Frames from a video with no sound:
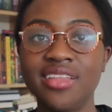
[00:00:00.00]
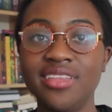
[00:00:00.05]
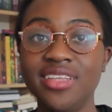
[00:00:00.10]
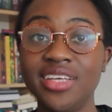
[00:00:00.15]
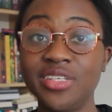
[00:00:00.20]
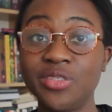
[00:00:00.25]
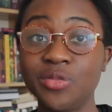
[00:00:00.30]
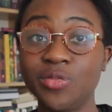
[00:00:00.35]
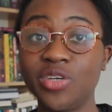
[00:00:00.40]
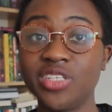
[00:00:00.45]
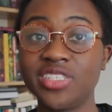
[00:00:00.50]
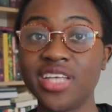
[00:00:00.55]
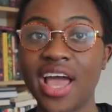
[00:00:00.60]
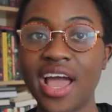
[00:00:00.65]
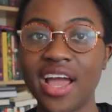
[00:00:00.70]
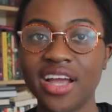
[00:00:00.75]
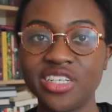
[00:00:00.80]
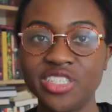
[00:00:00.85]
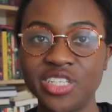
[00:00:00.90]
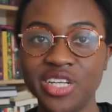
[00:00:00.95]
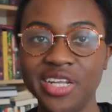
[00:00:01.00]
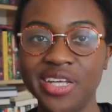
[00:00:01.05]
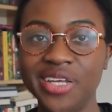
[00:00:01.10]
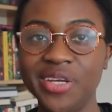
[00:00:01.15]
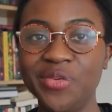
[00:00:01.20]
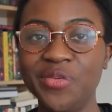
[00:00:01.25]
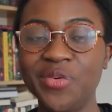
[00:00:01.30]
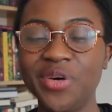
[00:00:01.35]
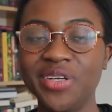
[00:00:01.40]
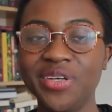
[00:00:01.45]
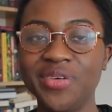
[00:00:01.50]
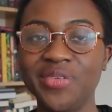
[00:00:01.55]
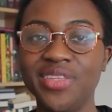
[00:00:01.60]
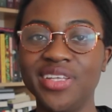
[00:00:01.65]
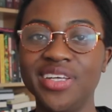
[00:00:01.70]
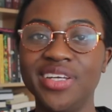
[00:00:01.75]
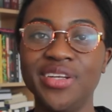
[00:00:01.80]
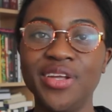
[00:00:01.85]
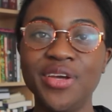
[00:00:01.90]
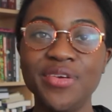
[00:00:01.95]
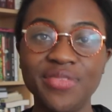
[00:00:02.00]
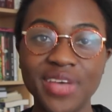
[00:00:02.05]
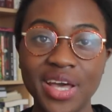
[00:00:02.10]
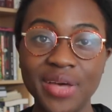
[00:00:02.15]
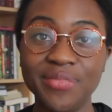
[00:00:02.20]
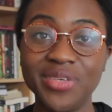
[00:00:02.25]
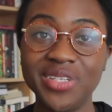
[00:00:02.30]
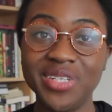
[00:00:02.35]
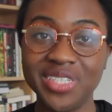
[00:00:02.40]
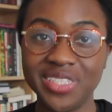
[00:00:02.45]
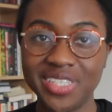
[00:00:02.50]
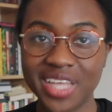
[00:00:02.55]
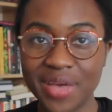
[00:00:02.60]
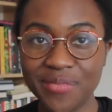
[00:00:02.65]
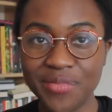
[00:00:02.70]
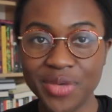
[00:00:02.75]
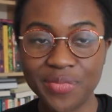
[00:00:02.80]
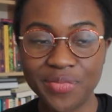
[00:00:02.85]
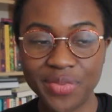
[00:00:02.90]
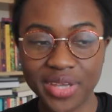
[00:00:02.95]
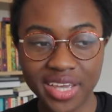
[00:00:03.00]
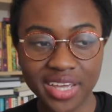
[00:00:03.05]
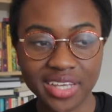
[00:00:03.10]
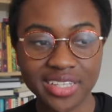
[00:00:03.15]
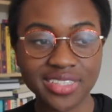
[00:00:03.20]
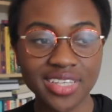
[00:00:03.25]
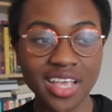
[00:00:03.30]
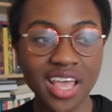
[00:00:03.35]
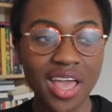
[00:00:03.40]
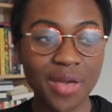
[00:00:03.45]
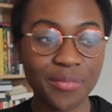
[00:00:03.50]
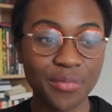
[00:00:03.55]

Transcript: This was actually one of the November December picks,